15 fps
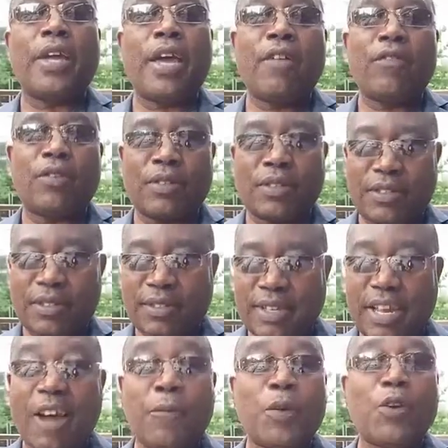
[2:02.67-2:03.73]
heavens,
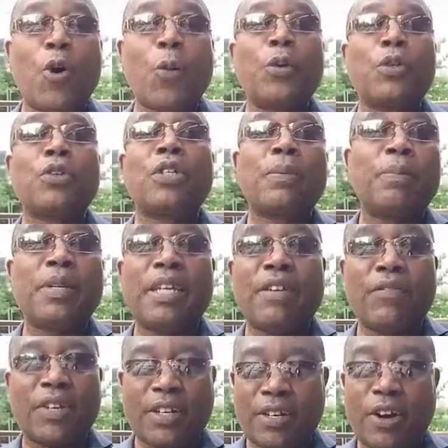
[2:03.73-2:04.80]
have been opened to the
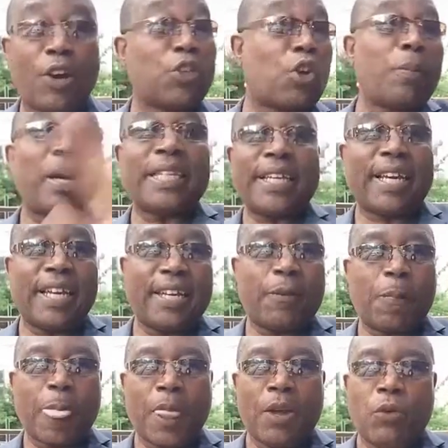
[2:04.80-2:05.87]
believer automatically
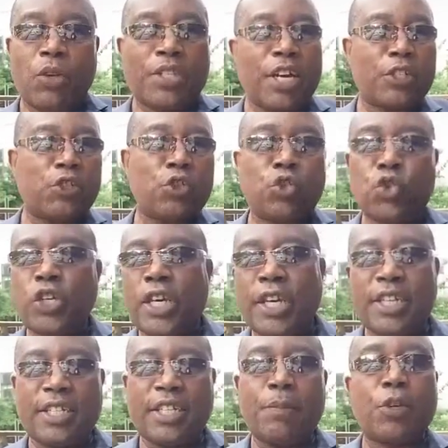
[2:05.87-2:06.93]
without you doing
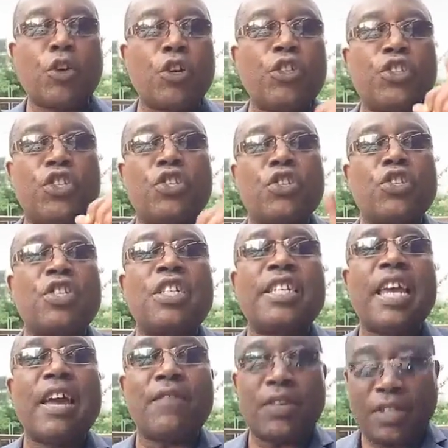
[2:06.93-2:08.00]
anything, because Jesus did
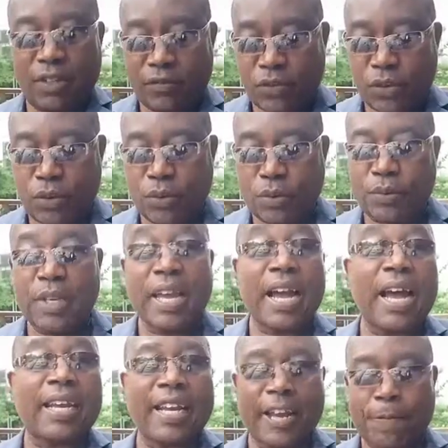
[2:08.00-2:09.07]
everything for you
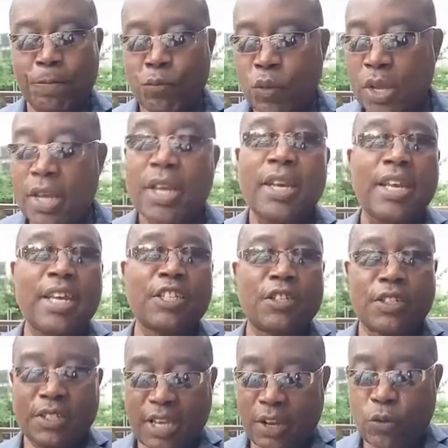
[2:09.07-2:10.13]
and I.
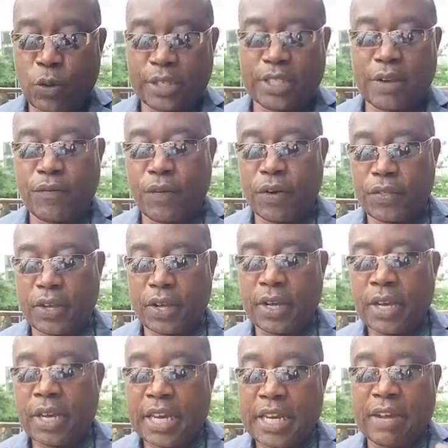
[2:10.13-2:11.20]
Let's take one step further.
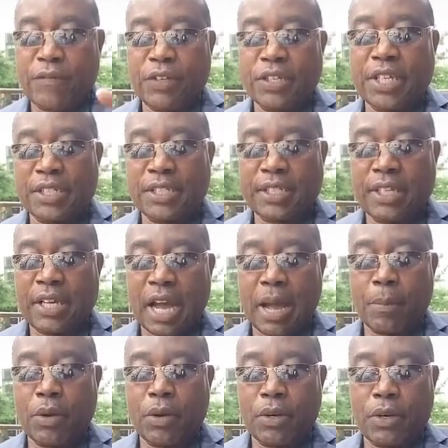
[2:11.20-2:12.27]
In Ephesians,
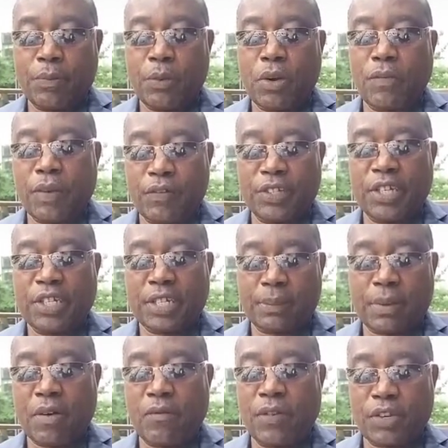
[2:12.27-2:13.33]
I'm going to read the book of Ephesians
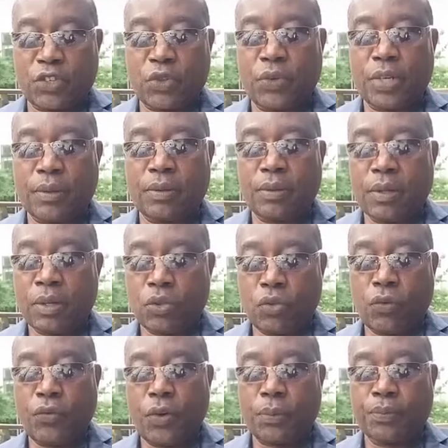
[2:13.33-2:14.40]
chapter 1 verse 3
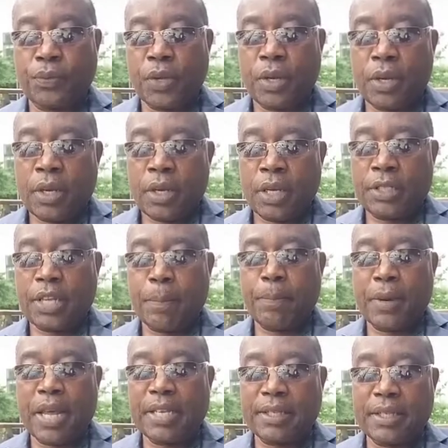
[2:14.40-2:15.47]
to 4. It said,
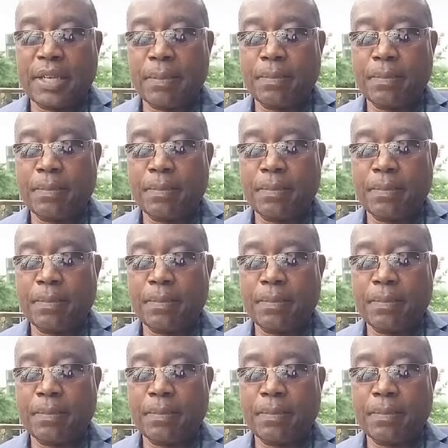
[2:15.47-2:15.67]
blessed